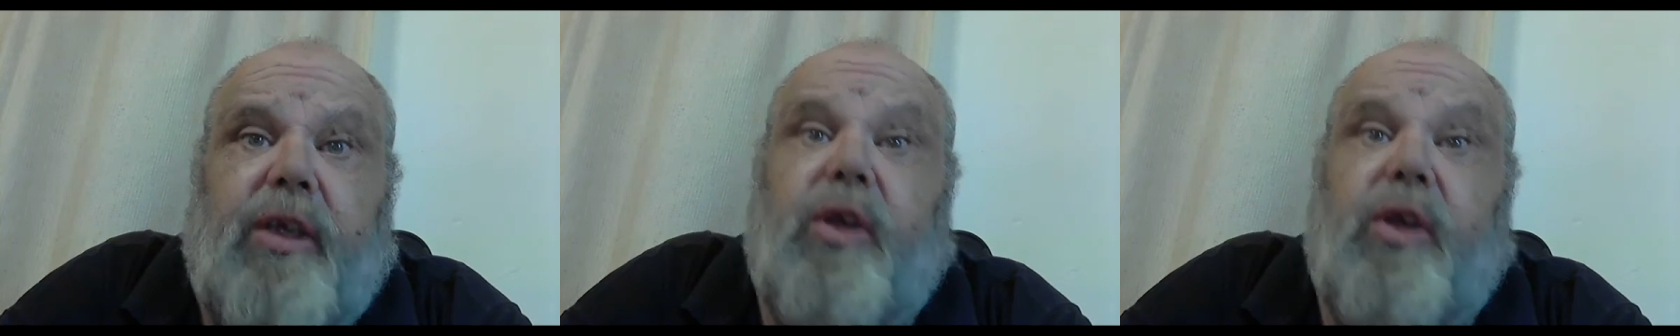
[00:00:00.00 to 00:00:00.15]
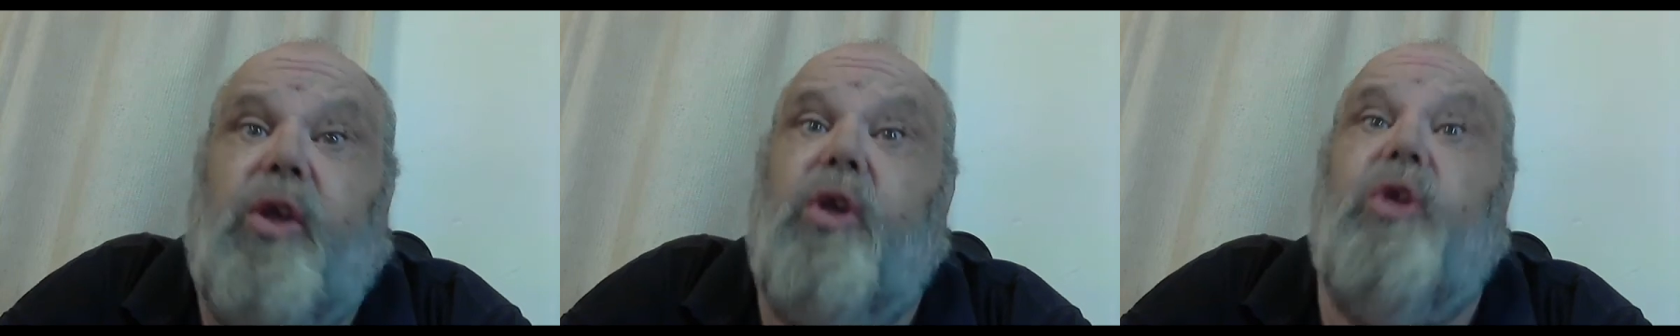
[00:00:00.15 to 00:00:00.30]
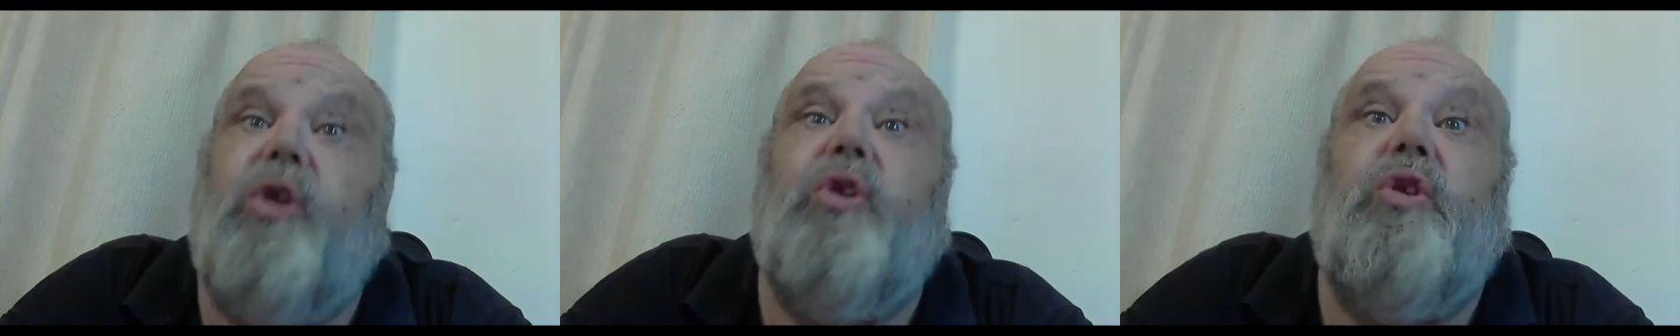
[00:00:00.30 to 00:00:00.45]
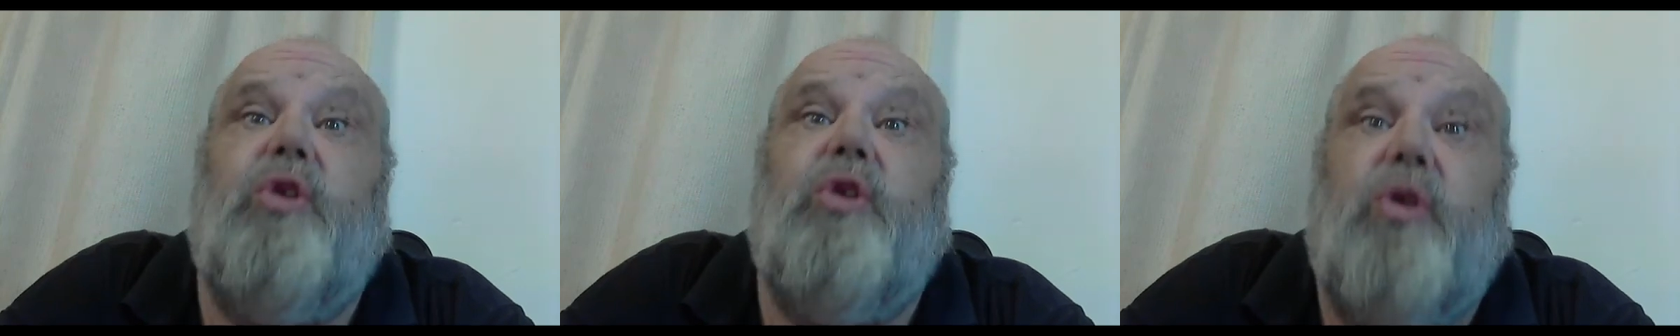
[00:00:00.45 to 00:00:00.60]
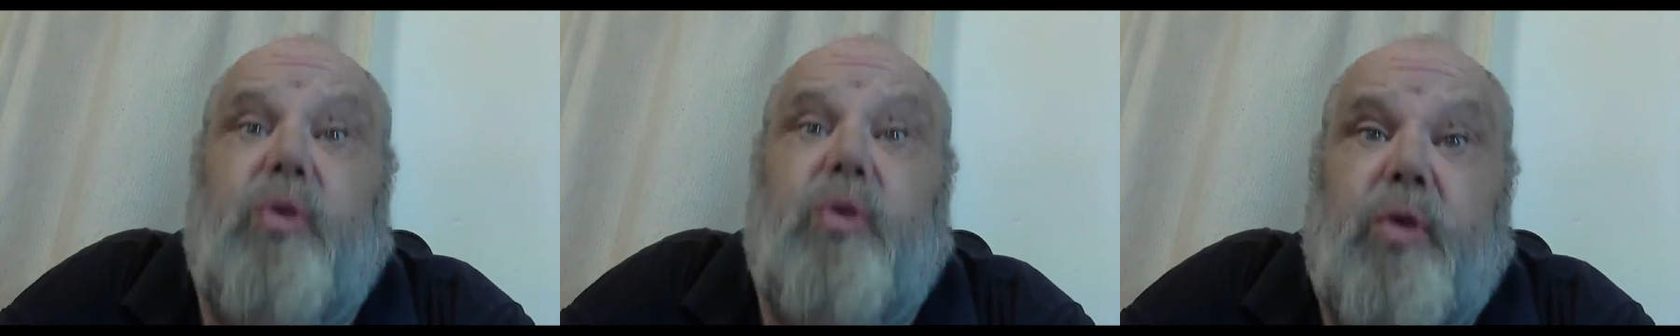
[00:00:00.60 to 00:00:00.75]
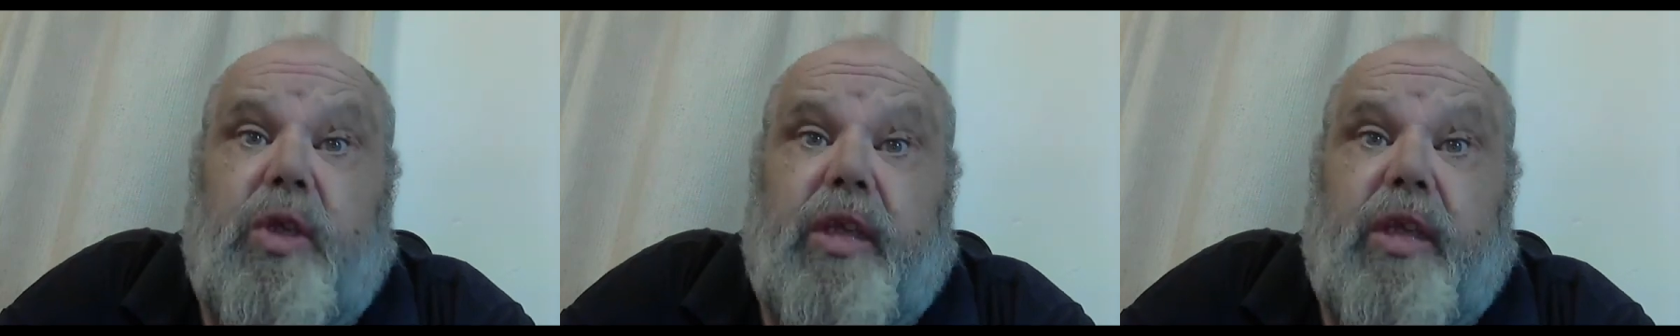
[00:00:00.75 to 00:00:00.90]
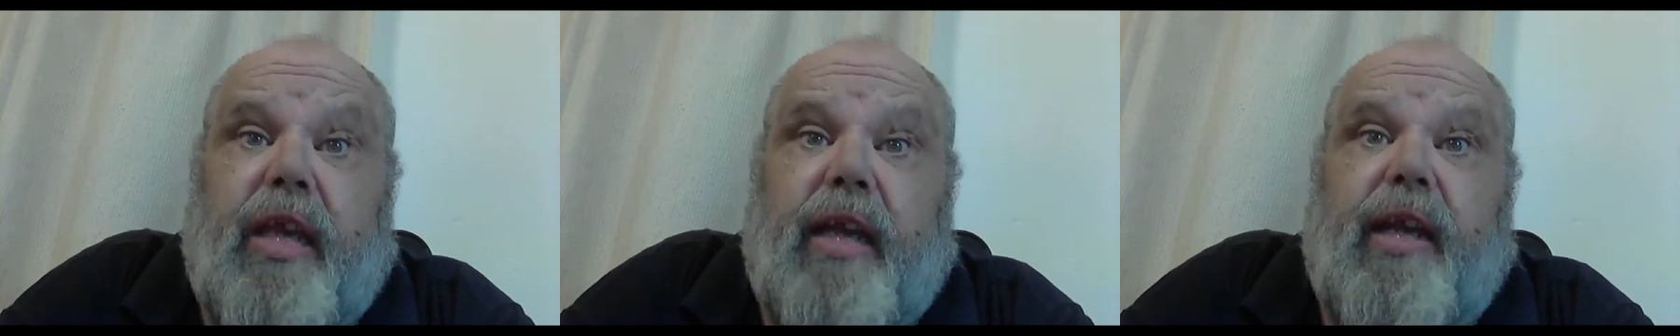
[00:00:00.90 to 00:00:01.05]
You
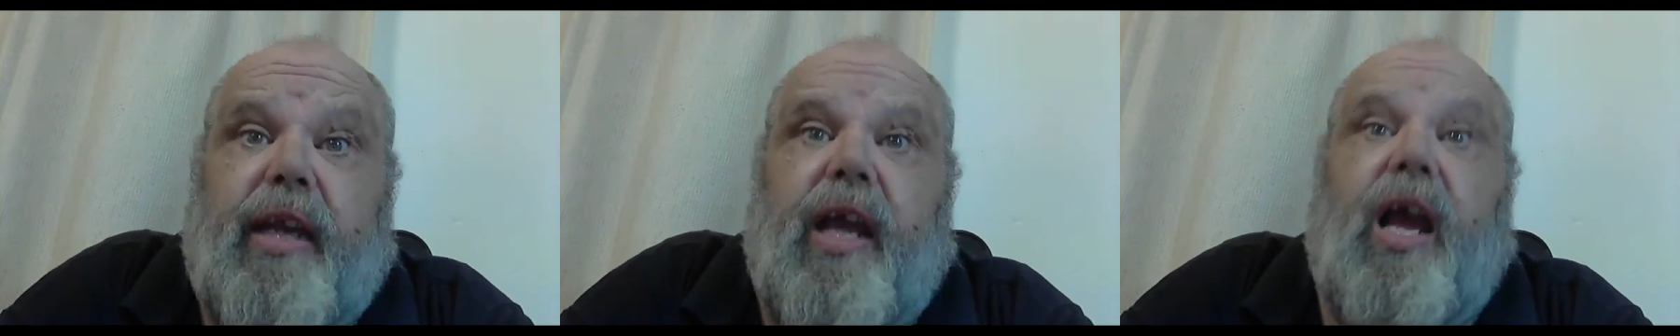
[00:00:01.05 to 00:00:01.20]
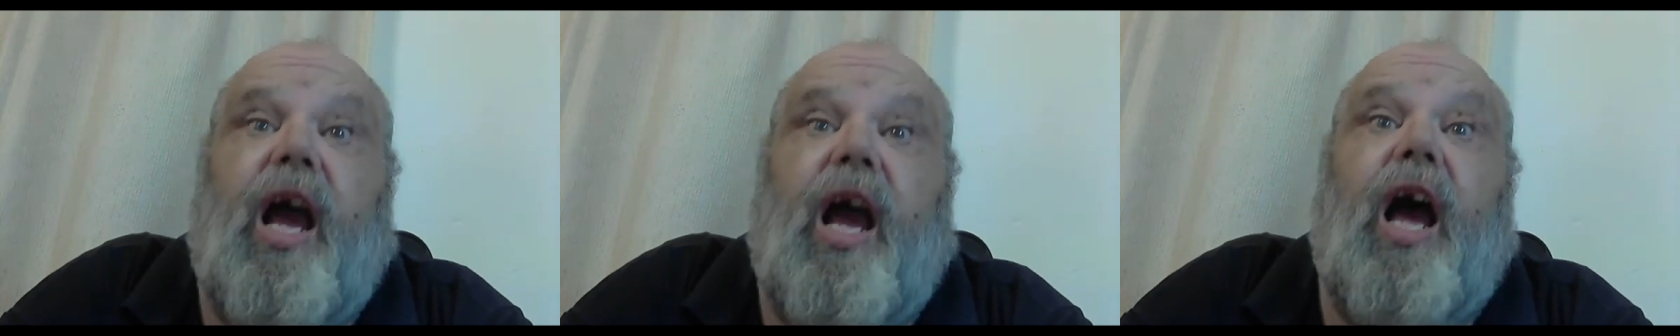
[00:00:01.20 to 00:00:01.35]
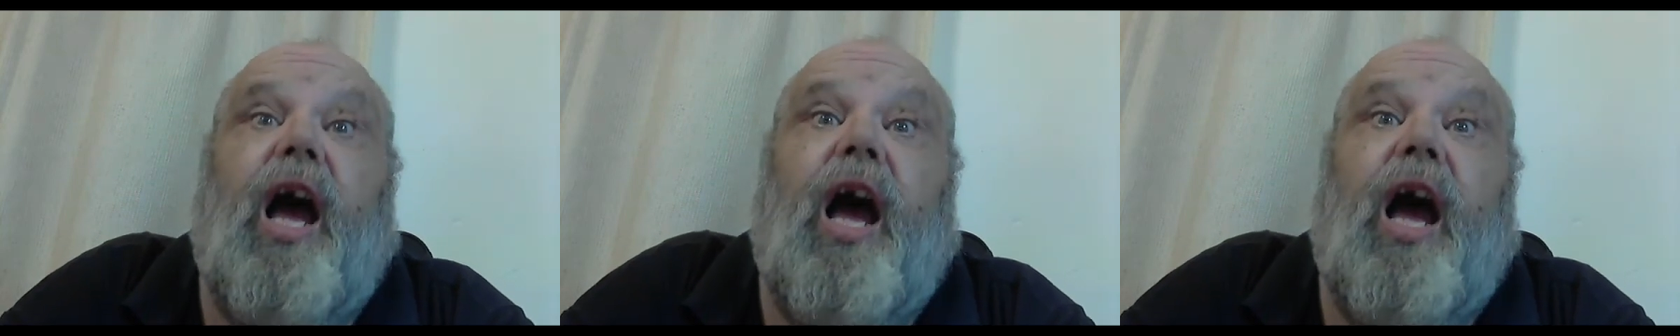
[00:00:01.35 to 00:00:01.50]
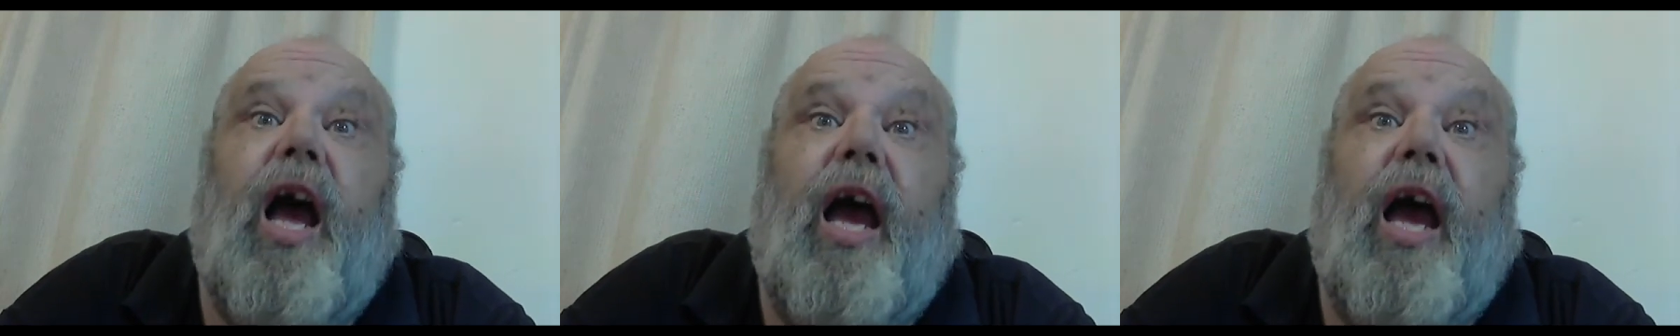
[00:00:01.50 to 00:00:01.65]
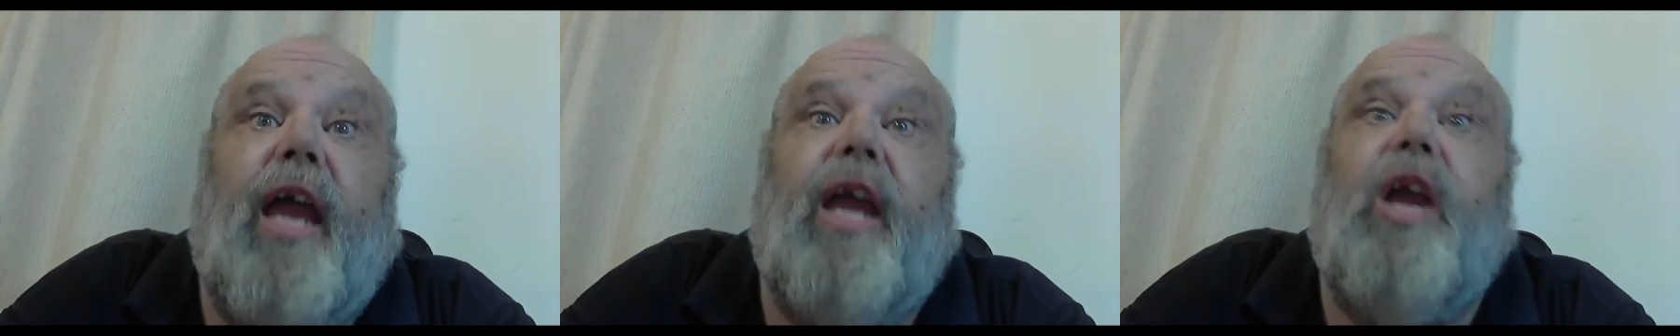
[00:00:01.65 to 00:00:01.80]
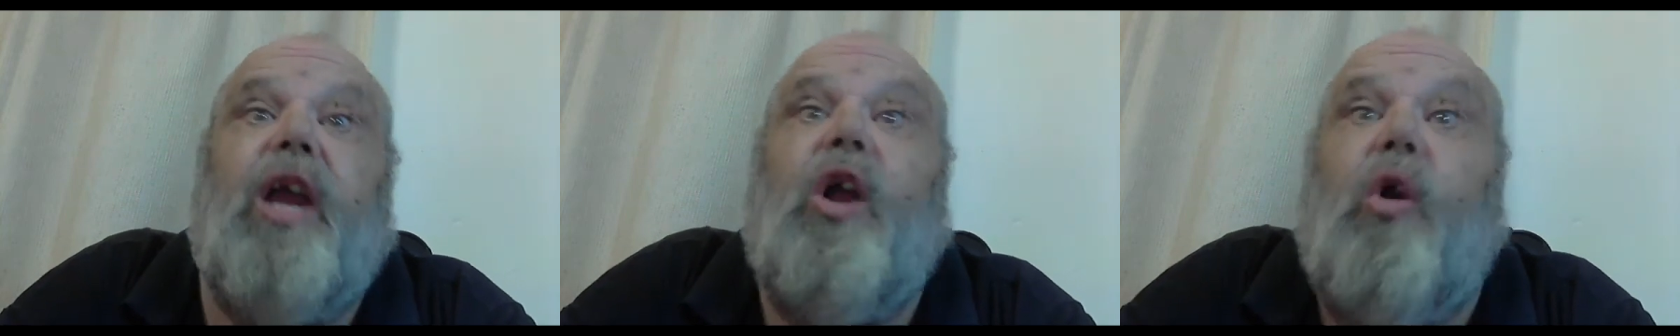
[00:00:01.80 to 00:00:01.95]
said, I